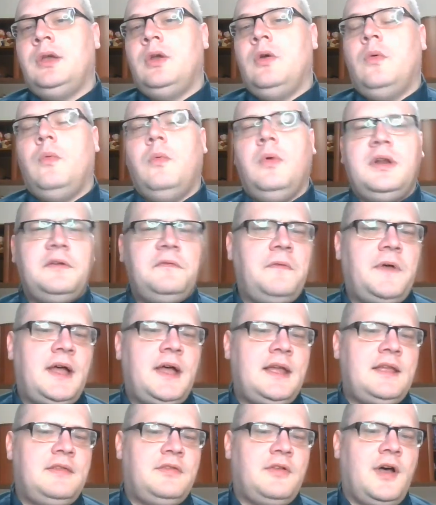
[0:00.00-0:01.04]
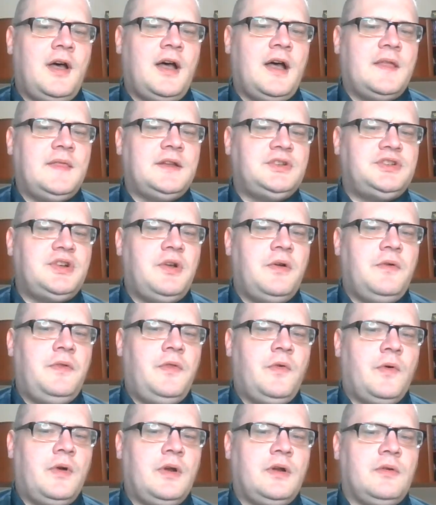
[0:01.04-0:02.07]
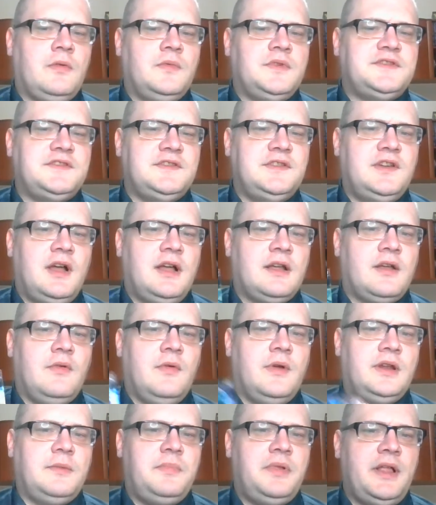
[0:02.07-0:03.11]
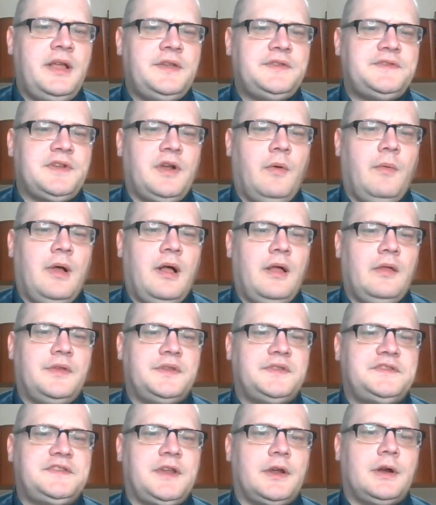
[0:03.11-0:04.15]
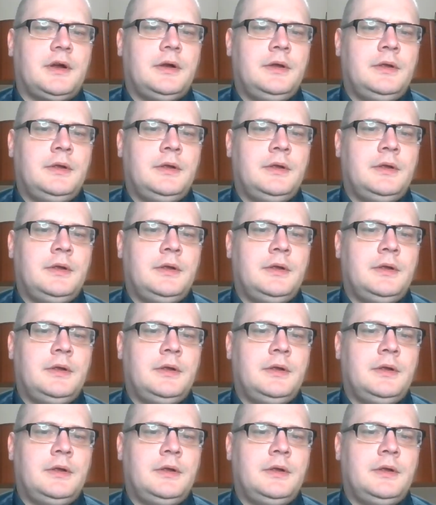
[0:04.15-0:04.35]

What if I thought that Joe Thornton was not going to play so well this year?